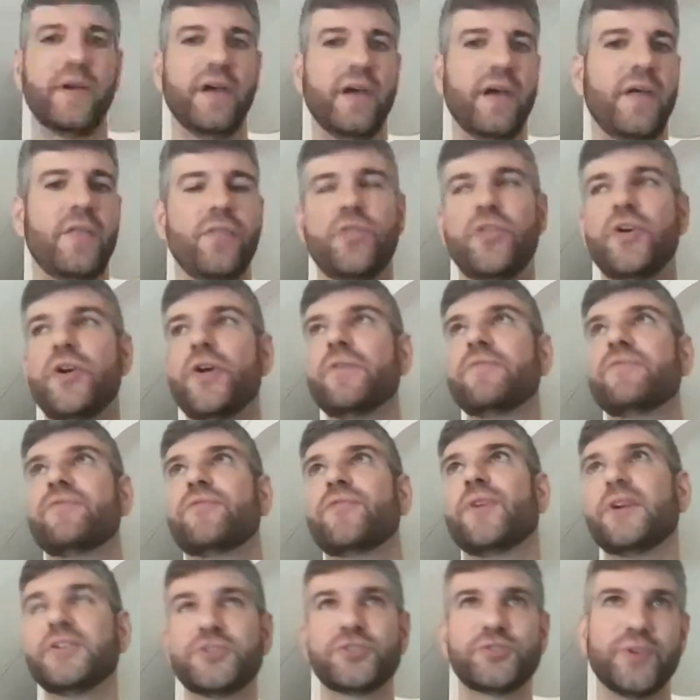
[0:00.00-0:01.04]
they're
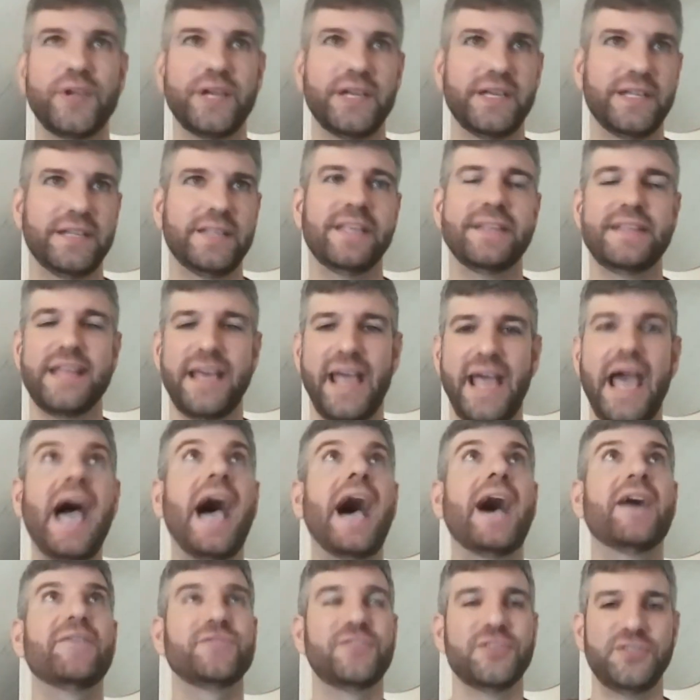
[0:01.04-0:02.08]
frustrated that they
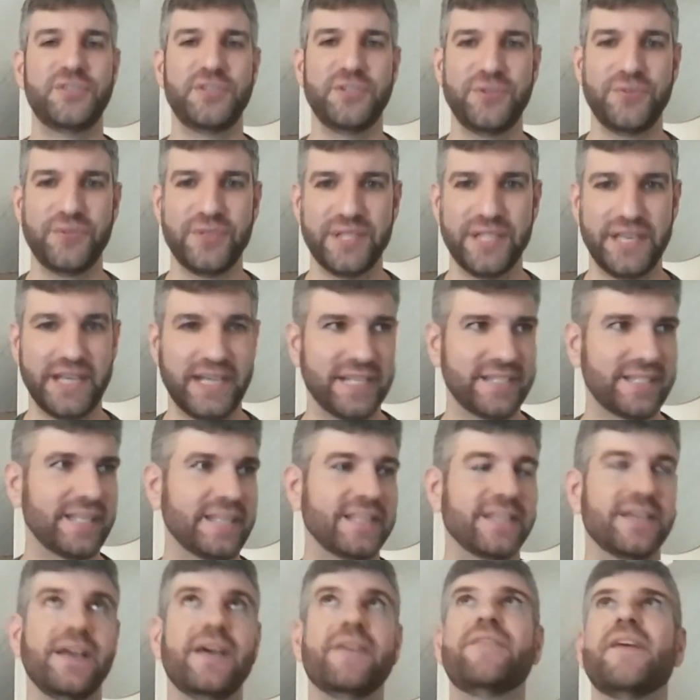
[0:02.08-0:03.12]
have to do this,
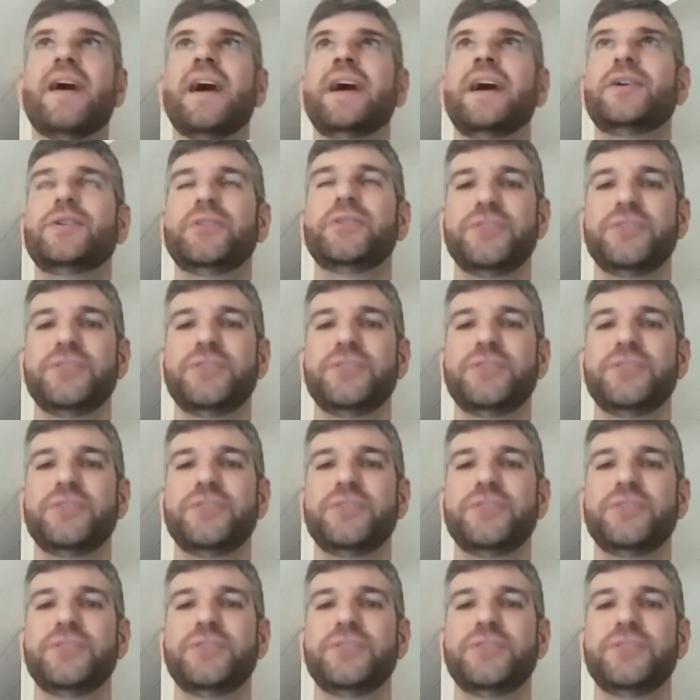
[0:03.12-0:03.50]
and if I could